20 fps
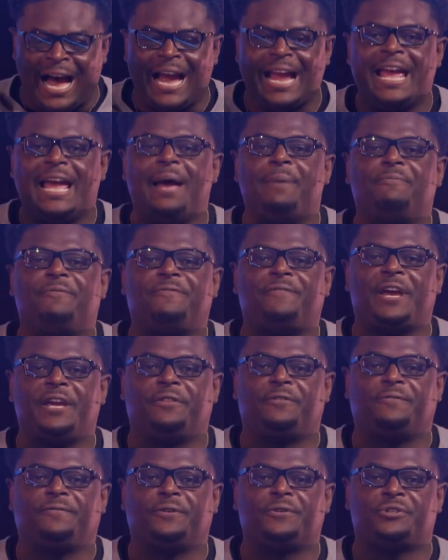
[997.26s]
I am
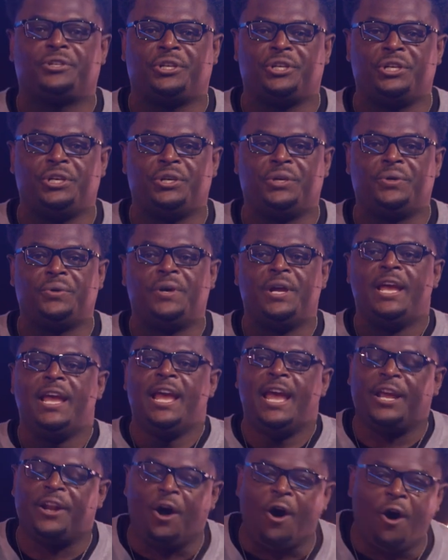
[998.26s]
faithful to you.
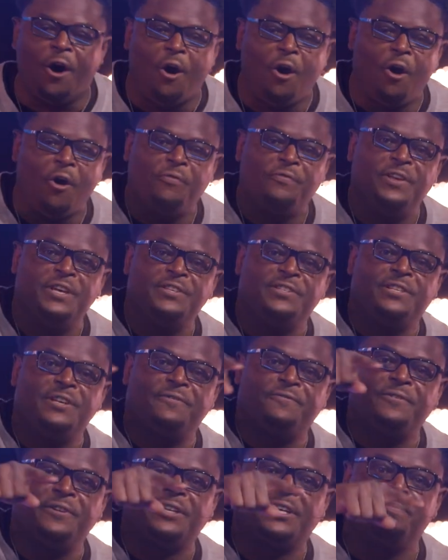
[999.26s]
And all these
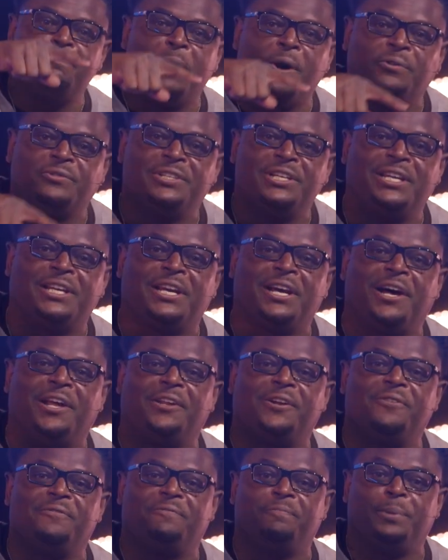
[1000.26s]
different
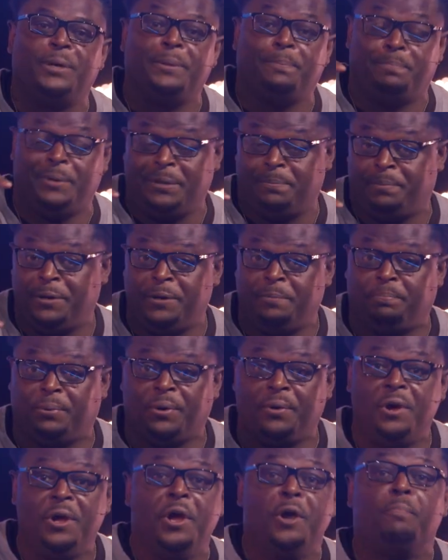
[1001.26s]
multicolored
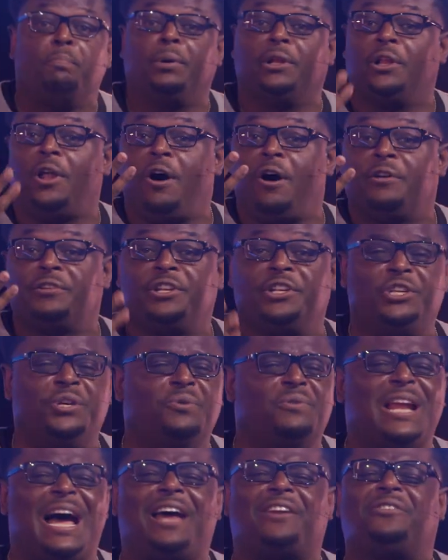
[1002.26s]
people belong to
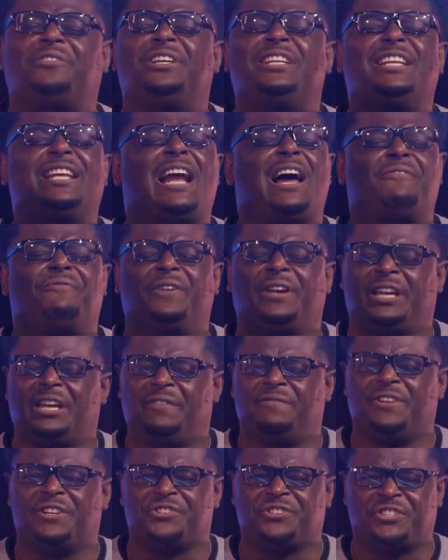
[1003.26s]
you. Not only did I
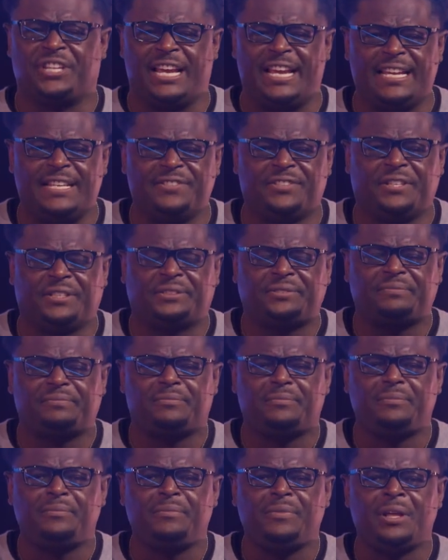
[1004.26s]
forgive their sins,
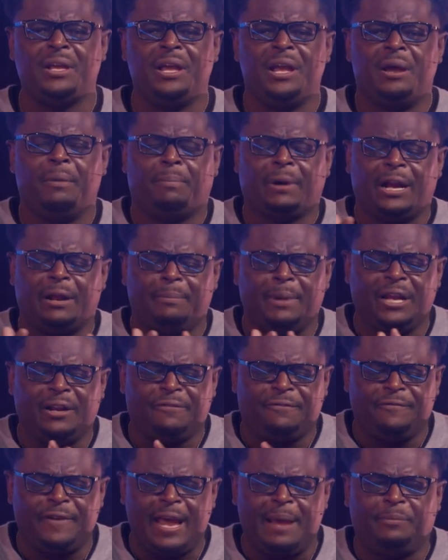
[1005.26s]
but I made
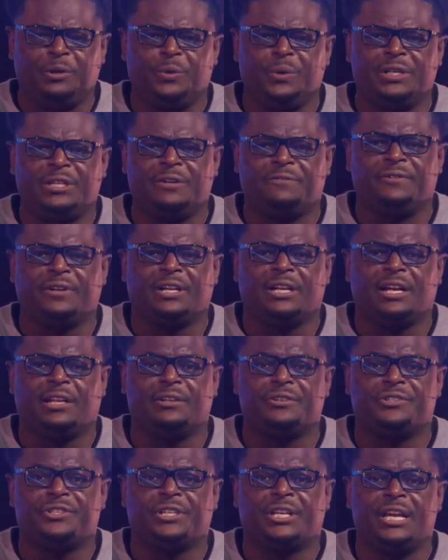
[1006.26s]
a family with different
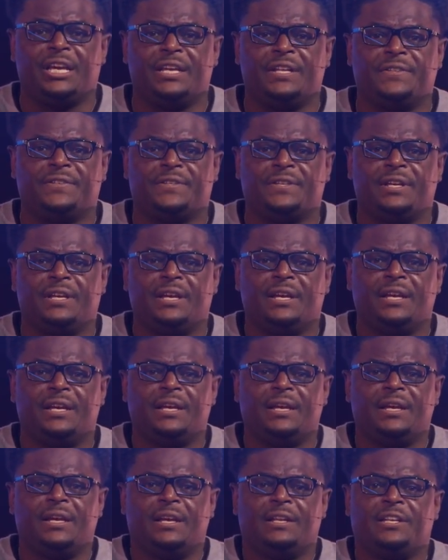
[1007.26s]
colored skins.
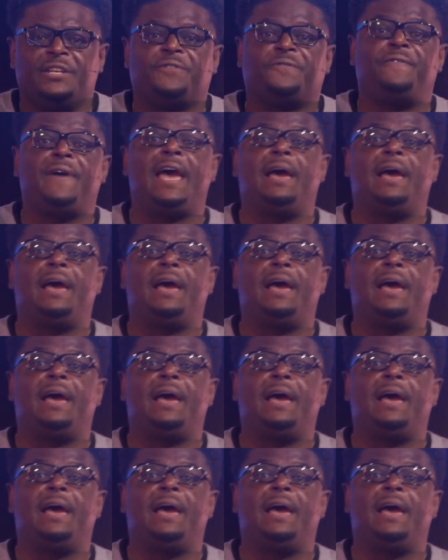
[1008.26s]
This